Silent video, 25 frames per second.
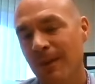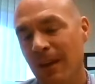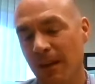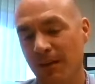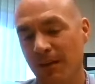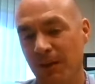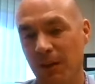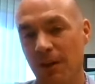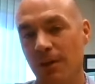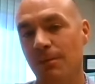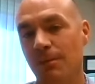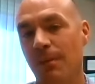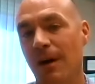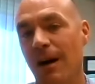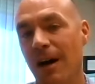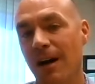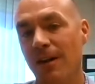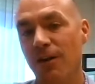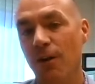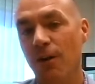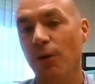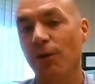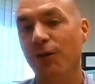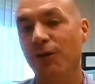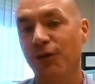if you can combine
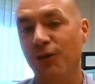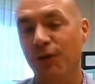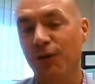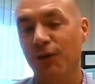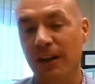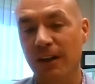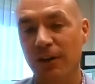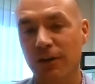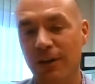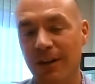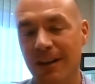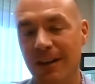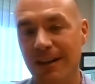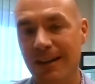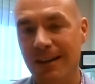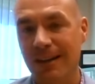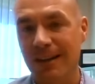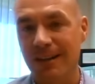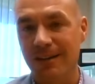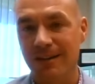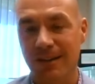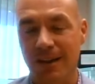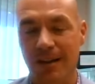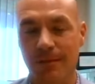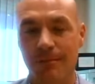those three
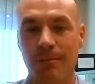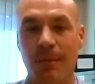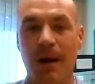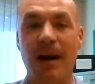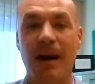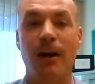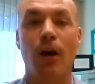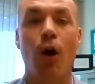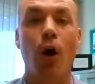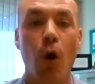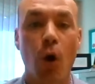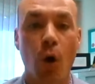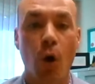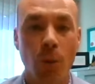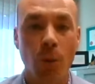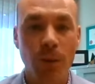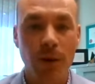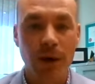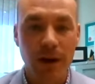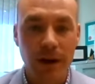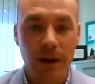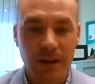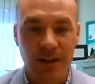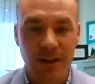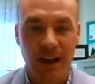ingredients, my hope
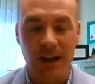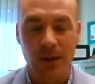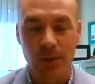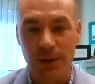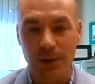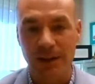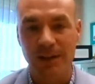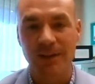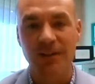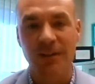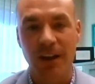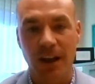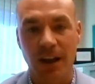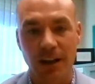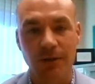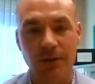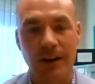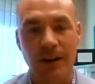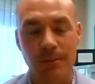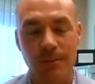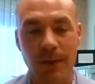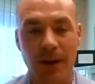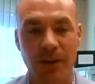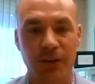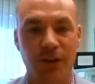is that it would
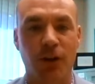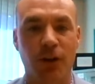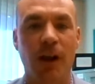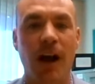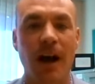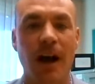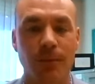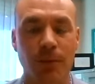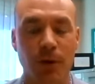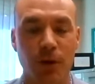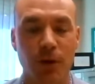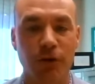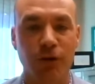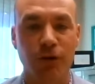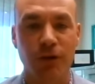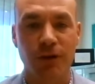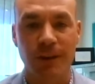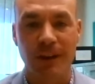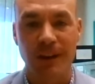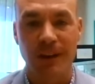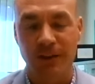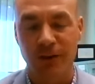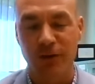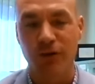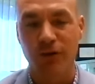accelerate muscle
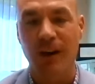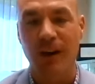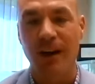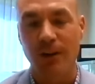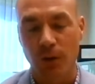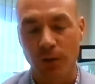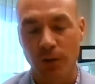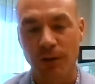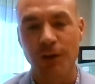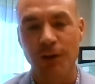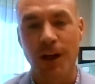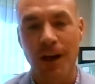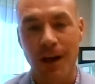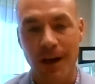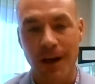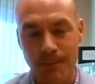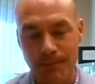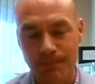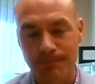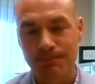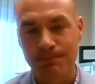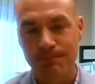hypertrophy and strength over time.